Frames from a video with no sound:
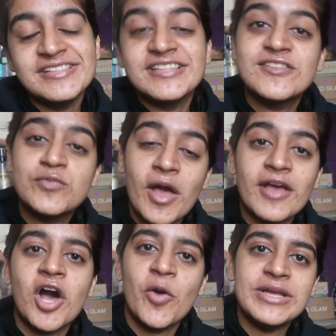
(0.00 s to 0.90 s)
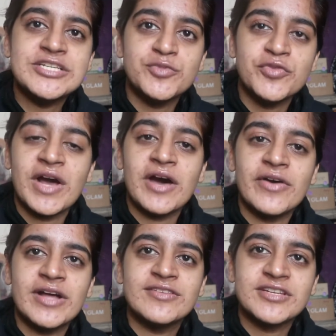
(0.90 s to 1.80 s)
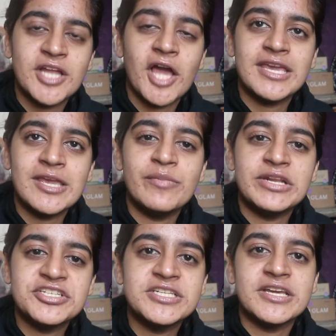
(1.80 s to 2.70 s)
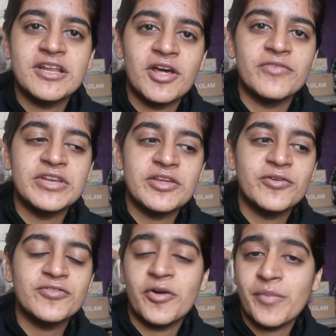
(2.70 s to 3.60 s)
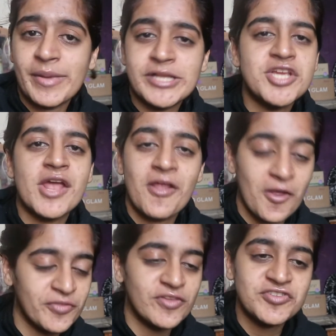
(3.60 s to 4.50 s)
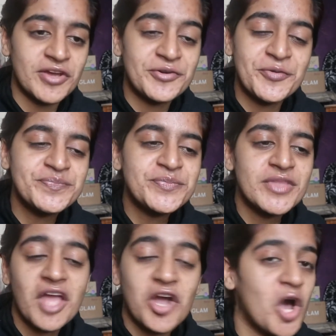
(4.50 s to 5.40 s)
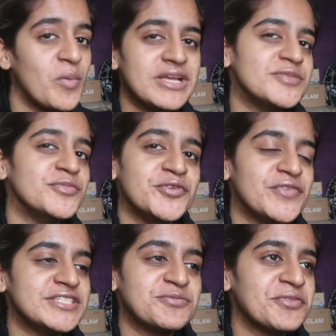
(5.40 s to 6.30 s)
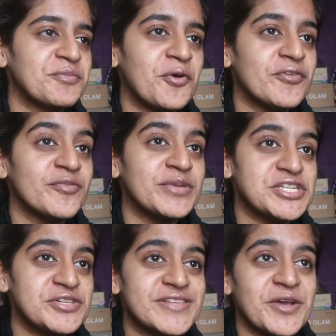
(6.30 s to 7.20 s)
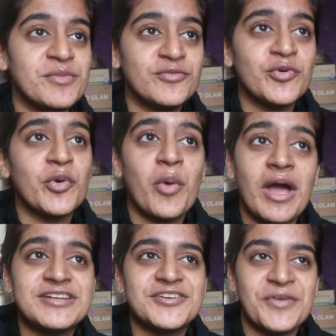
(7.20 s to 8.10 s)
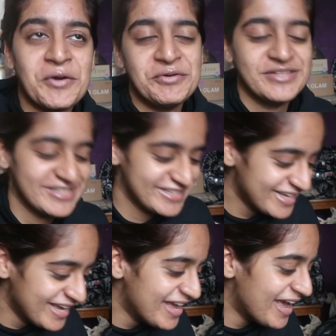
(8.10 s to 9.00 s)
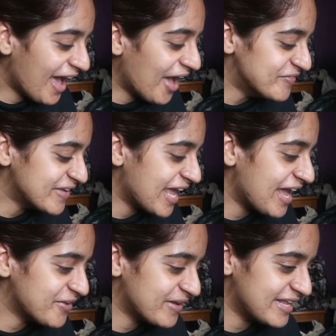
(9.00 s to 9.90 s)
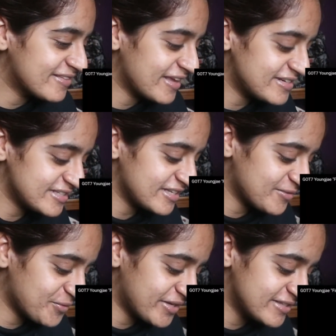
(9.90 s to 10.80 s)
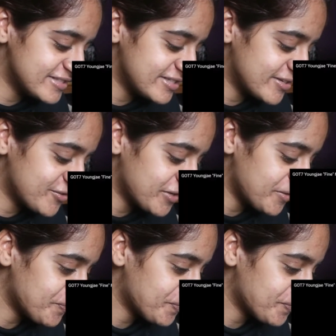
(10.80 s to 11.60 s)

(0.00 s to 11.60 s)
This is why I can't wait to move out. As you can tell, I keep mentioning it in a lot of videos on my main channel and on this channel. I can't wait to move. I just want the process to be done so I can move to a quieter road. But yeah, anyway, let's get into this. 1, 2, 3.